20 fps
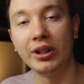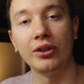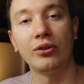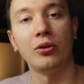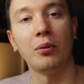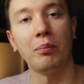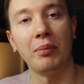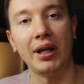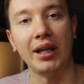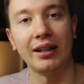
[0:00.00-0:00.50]
need
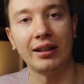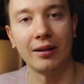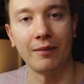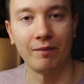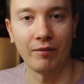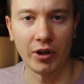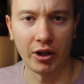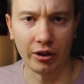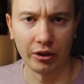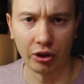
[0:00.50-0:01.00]
to make them
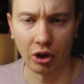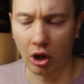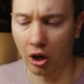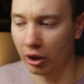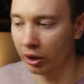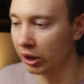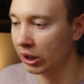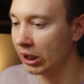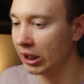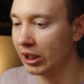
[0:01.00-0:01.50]
very
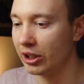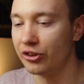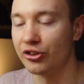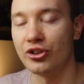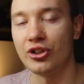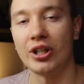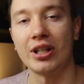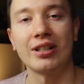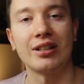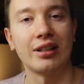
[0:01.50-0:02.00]
long,
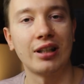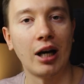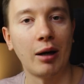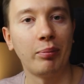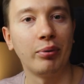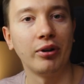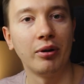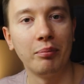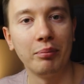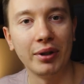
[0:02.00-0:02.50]
just a
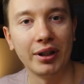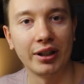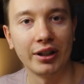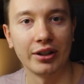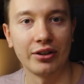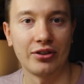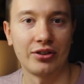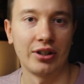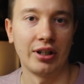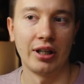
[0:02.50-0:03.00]
couple of
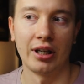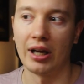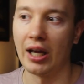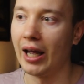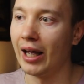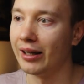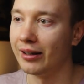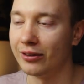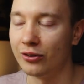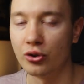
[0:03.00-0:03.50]
minutes,
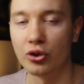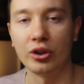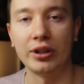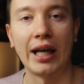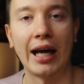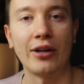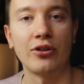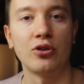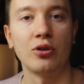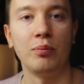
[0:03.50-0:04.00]
and
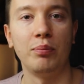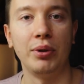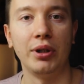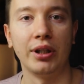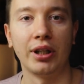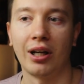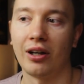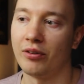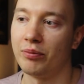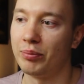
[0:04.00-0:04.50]
that should be
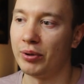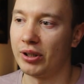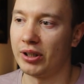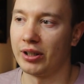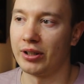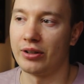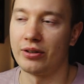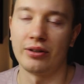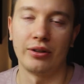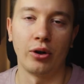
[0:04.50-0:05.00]
enough,
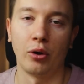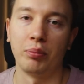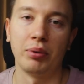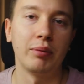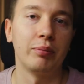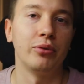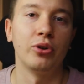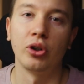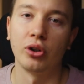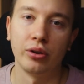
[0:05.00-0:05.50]
because
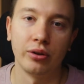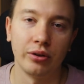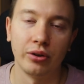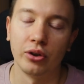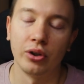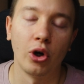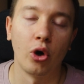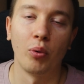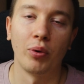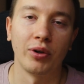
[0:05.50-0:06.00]

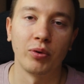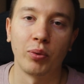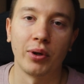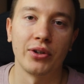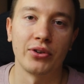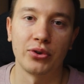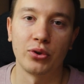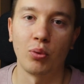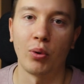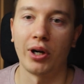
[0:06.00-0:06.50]
no one
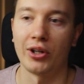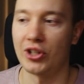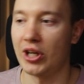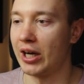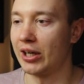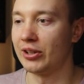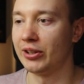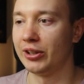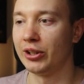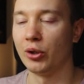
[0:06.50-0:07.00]
wants to watch
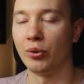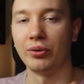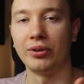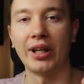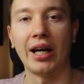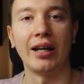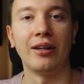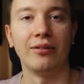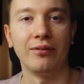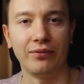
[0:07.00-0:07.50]
actually
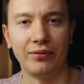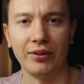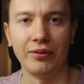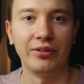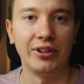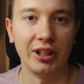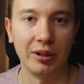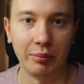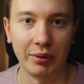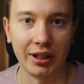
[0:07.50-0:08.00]

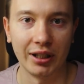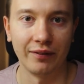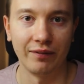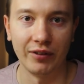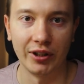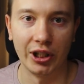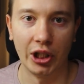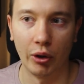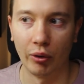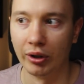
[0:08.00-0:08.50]
10-15 minute
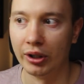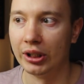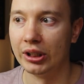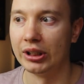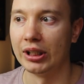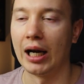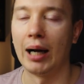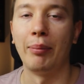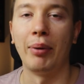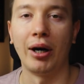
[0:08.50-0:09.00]
video
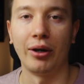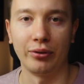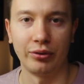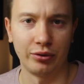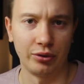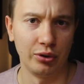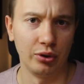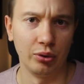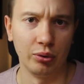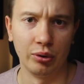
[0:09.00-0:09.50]

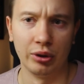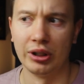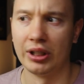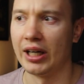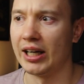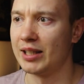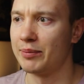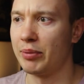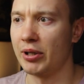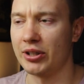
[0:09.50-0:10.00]
about you,
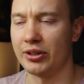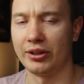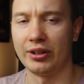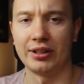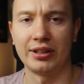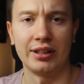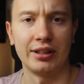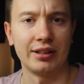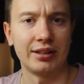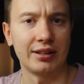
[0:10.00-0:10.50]
especially
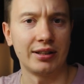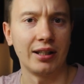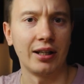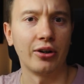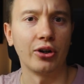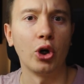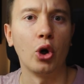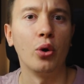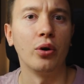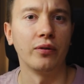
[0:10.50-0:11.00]
since
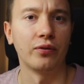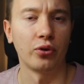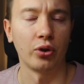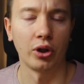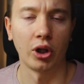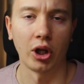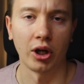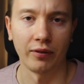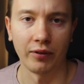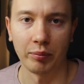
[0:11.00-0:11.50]
they're going for a
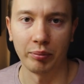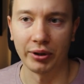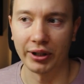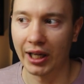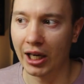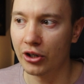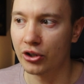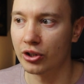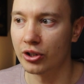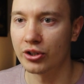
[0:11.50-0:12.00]
lot of
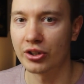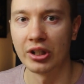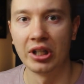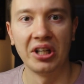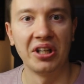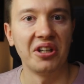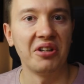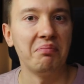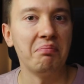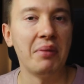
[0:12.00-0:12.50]
applications.
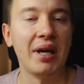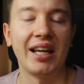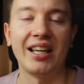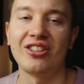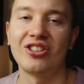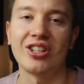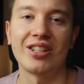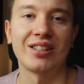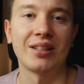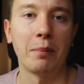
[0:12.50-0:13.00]
Make it
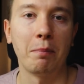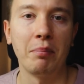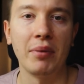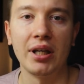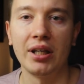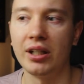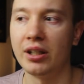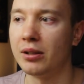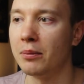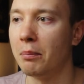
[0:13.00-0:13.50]
just a
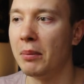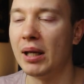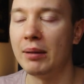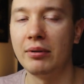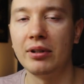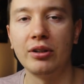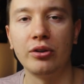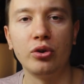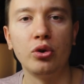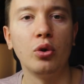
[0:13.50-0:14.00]
minute,
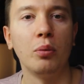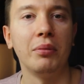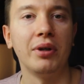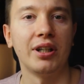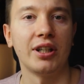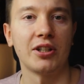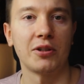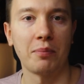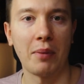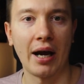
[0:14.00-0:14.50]
maybe 2
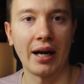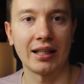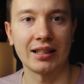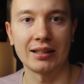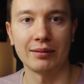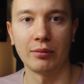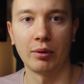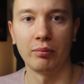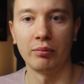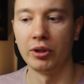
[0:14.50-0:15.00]
minutes
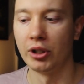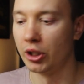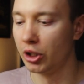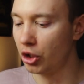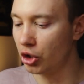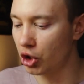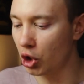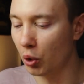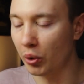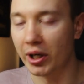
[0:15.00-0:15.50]
maximum.
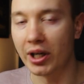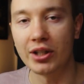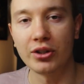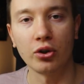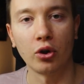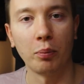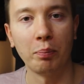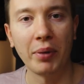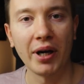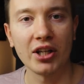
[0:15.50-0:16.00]
Showcase
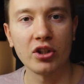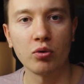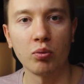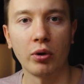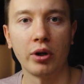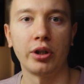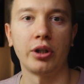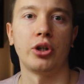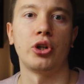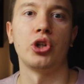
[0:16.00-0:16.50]
your best
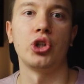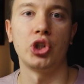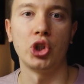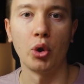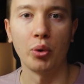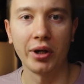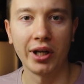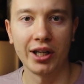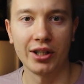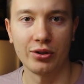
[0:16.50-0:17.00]
work,
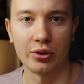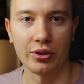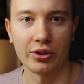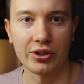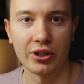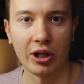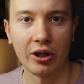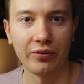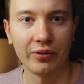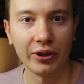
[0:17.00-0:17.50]
showcase
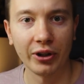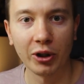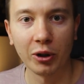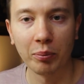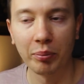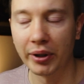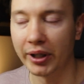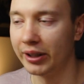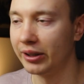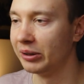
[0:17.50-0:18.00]
yourself a
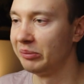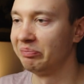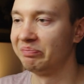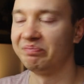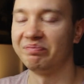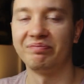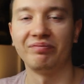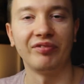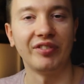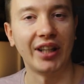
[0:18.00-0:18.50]
little bit.
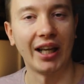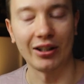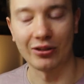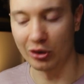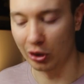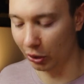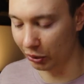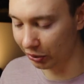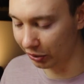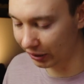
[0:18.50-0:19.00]
That's
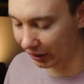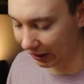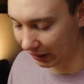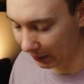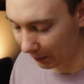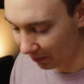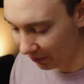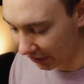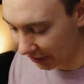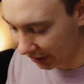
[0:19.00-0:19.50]
all you need.
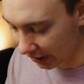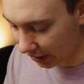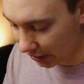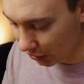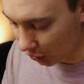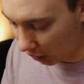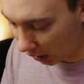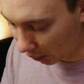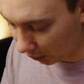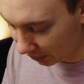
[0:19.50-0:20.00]

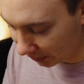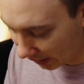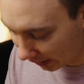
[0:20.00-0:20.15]
So I would